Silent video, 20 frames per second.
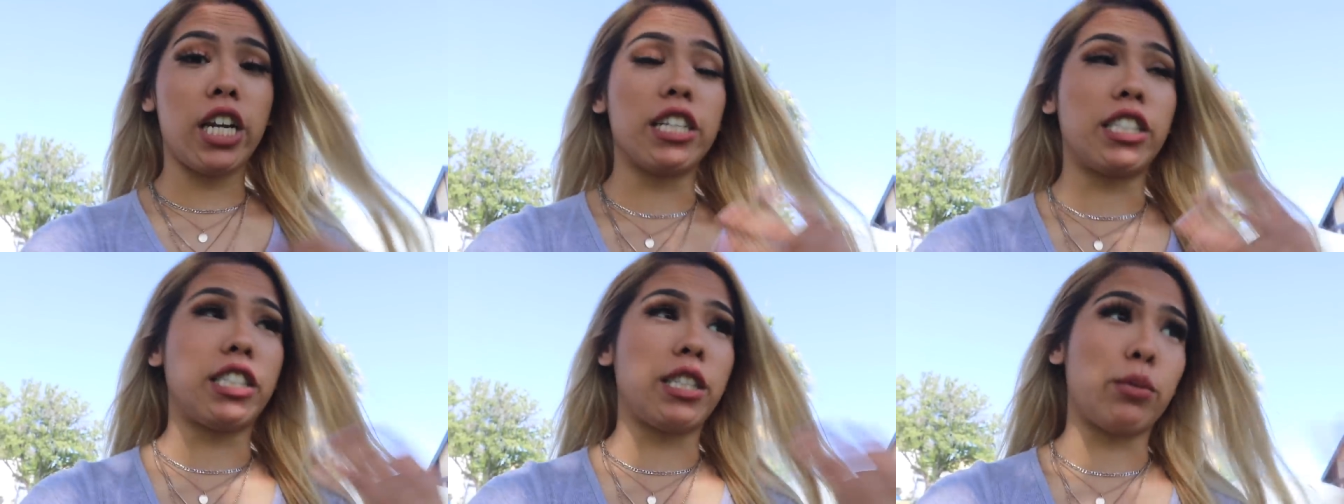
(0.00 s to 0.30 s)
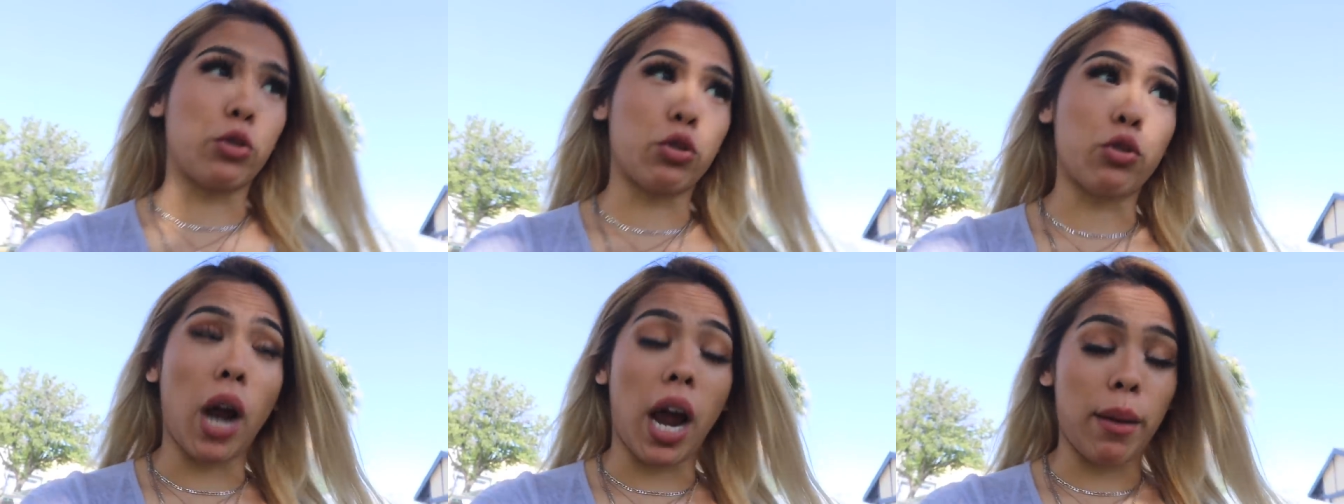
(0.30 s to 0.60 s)
a
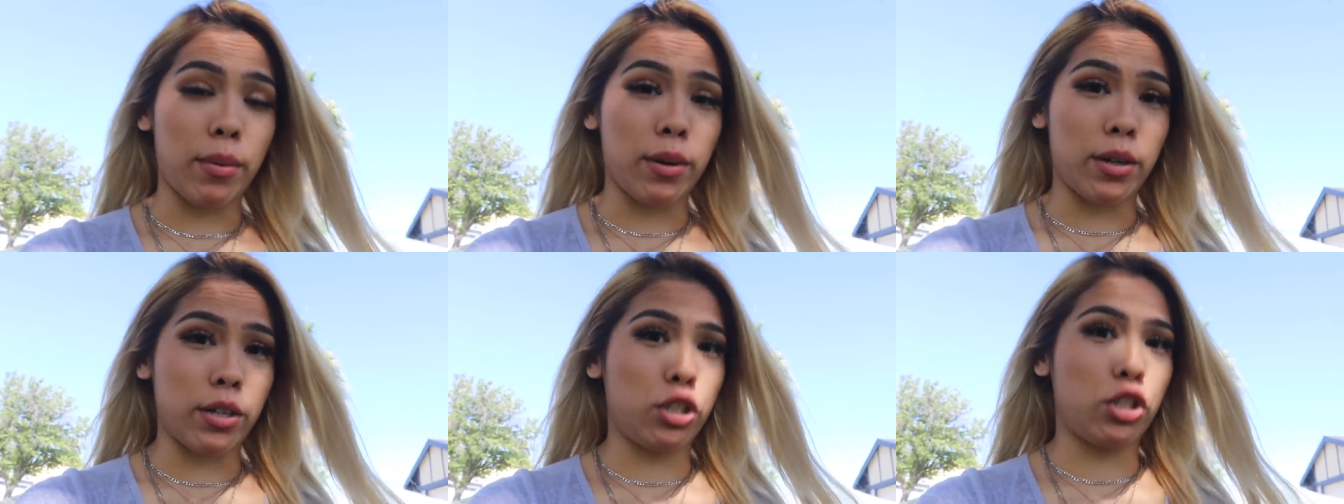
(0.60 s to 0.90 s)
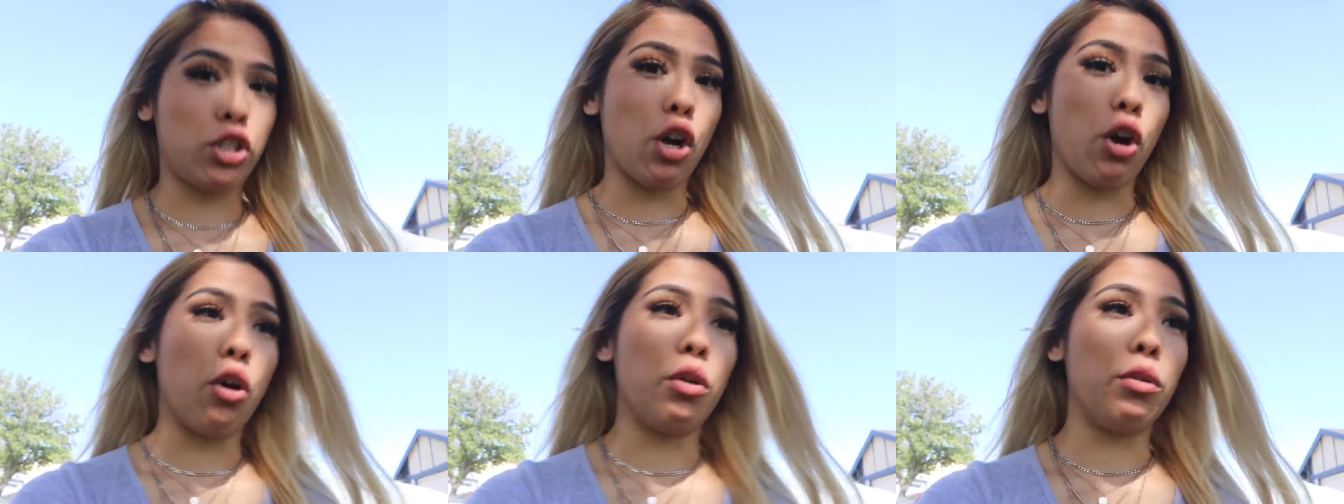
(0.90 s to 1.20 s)
subscriber,
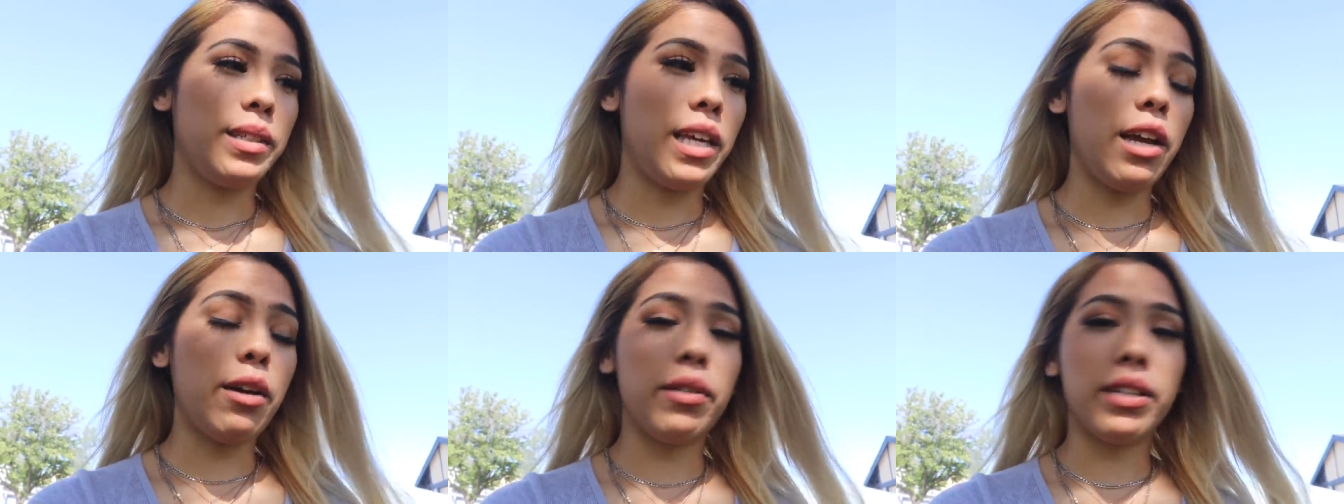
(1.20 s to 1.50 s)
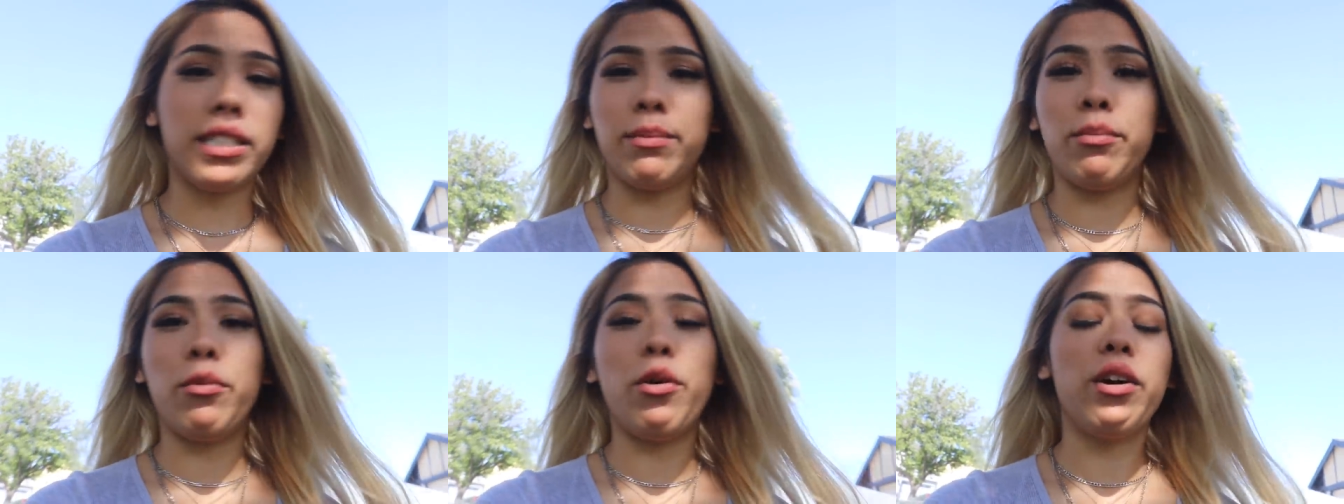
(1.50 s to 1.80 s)
so he
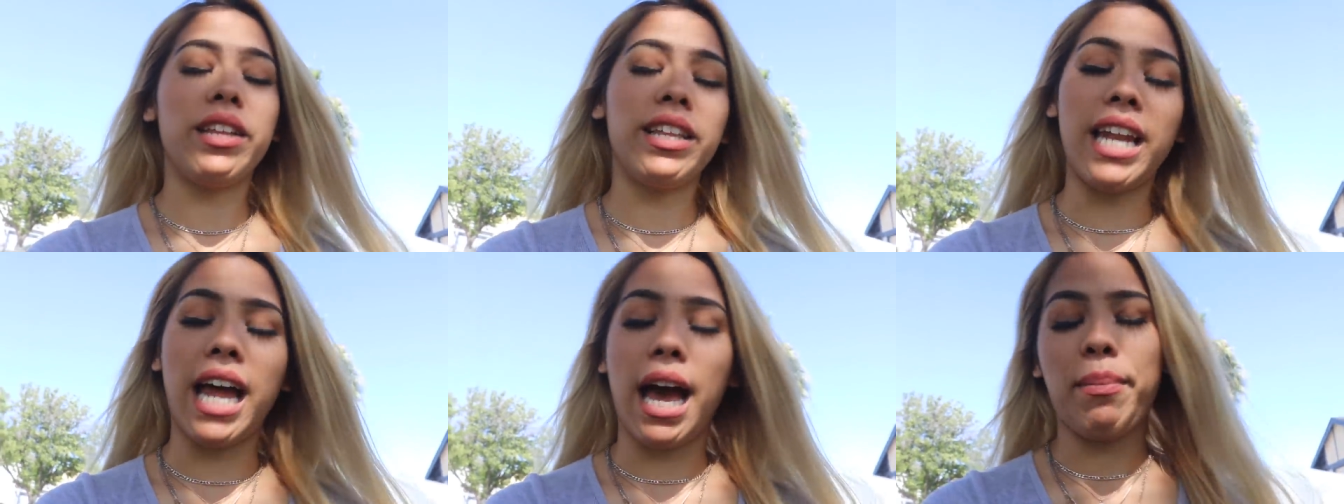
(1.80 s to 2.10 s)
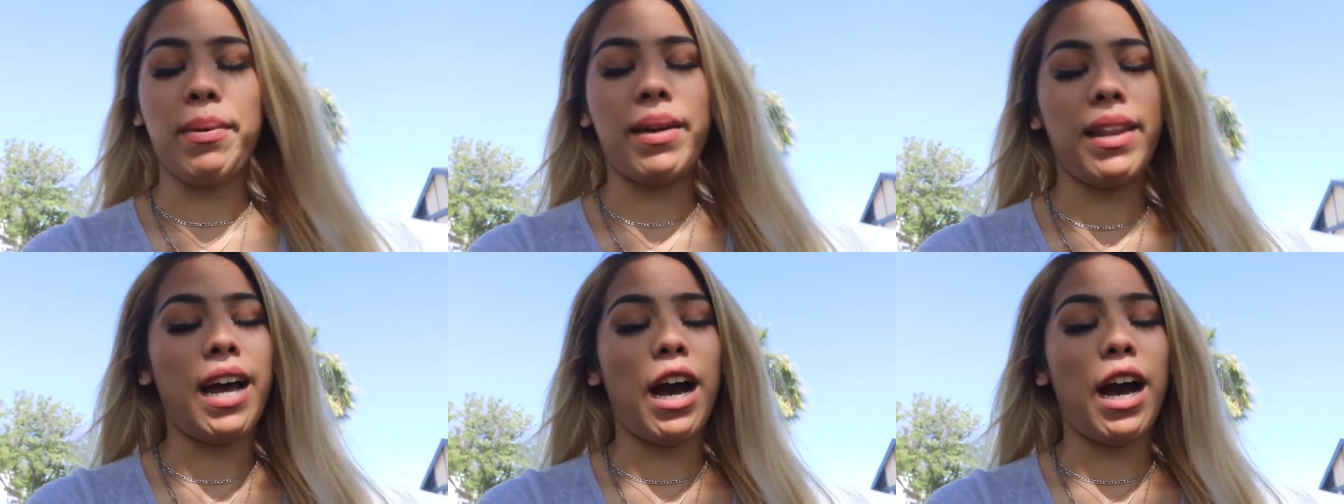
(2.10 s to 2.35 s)
was more than happy to